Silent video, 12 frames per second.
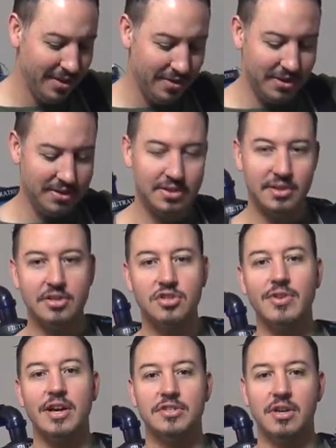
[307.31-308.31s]
This is a
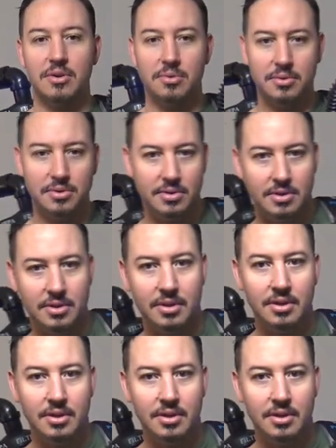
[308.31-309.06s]
stretch hose.